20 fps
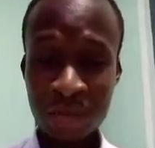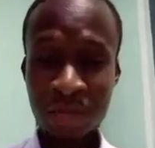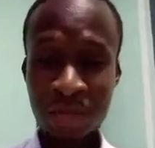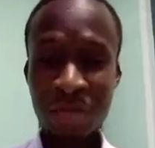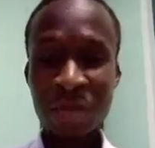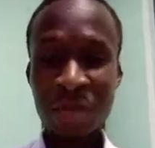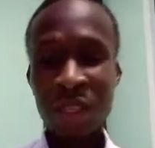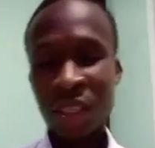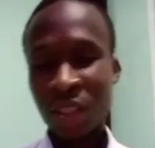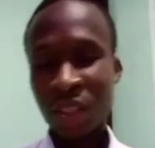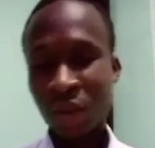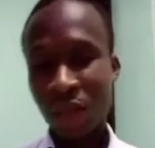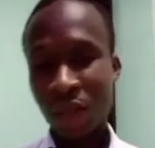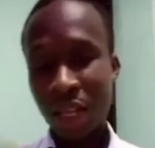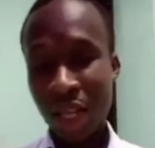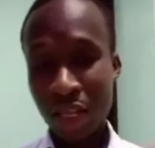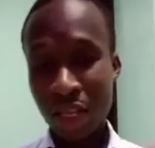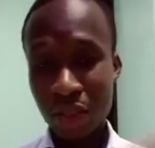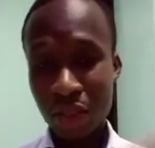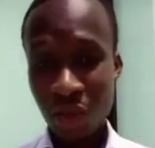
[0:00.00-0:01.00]
you're likely to
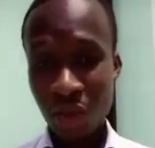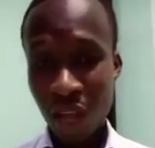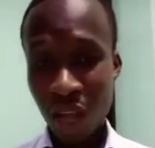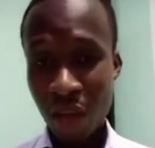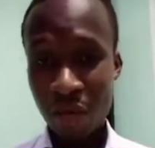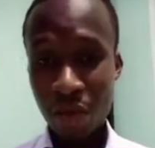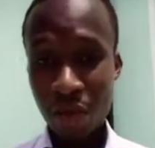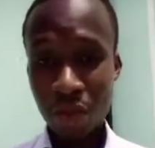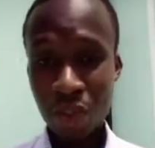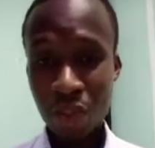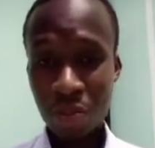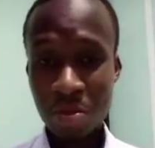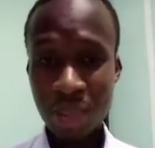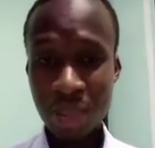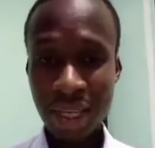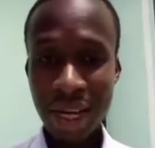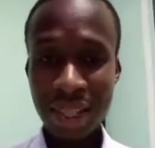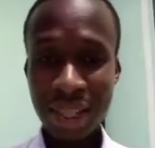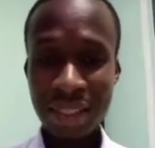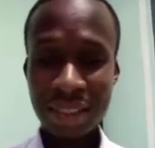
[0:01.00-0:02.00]
have
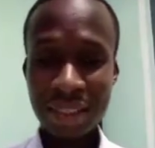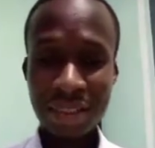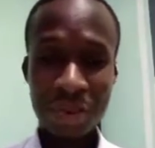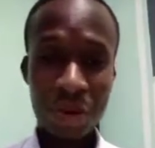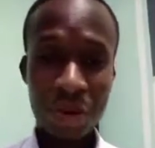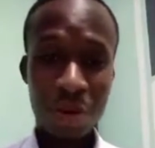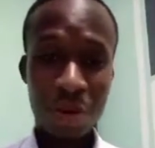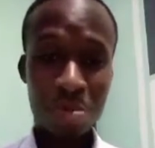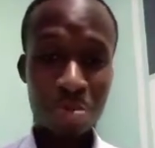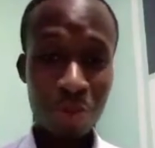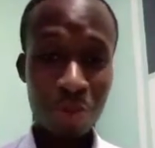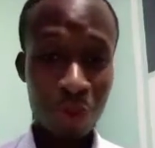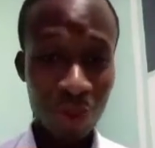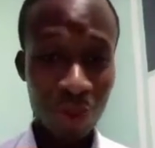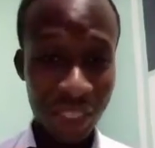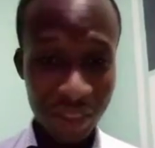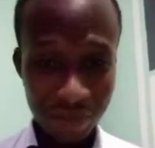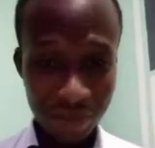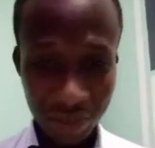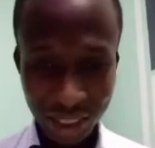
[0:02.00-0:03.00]
osteomyelitis or bone
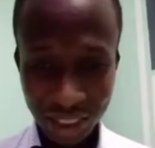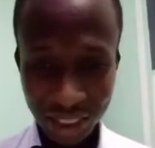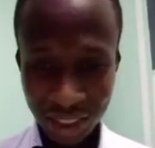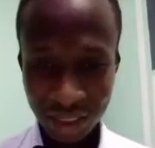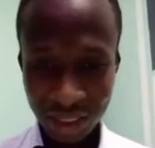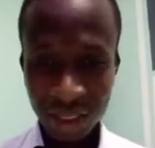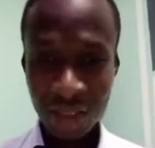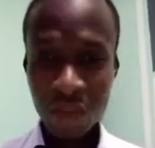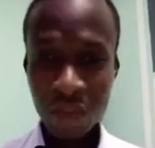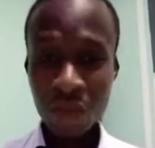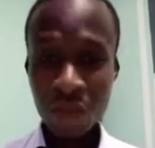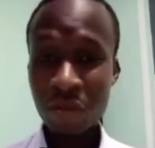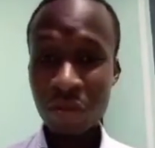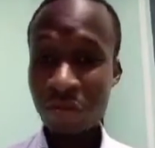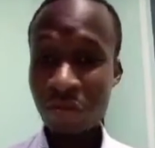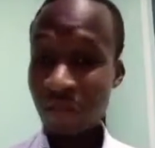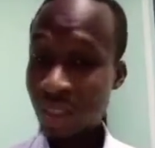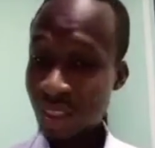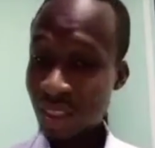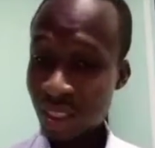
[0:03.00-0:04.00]
infection, or
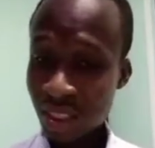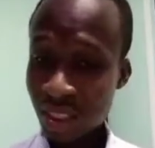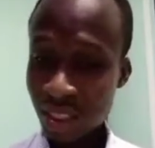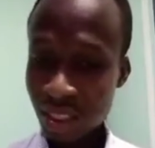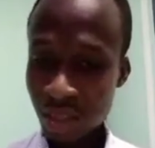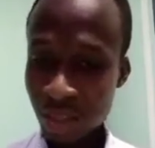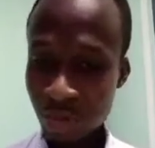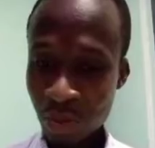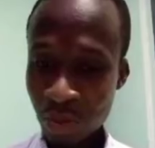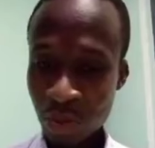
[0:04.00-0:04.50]
infection in the bone.